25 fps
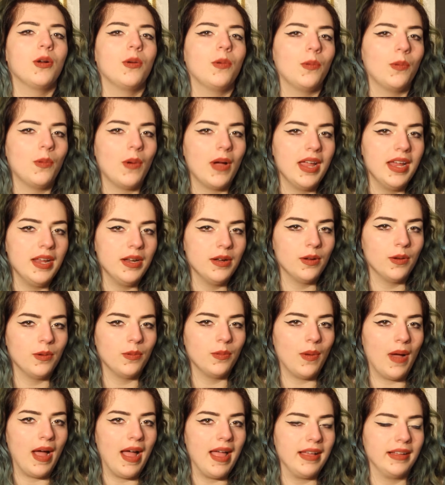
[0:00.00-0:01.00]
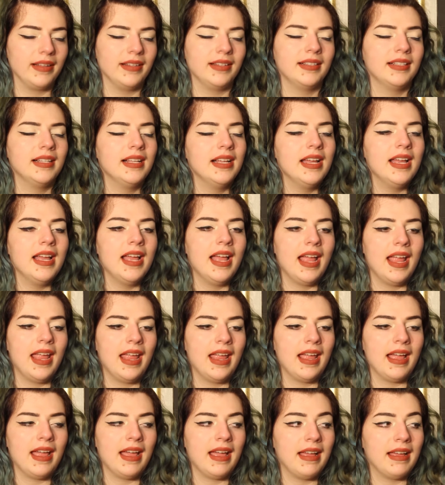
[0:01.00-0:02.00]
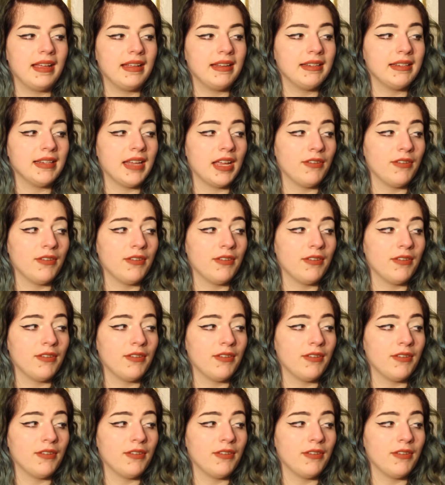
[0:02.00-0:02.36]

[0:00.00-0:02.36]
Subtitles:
quite a while, and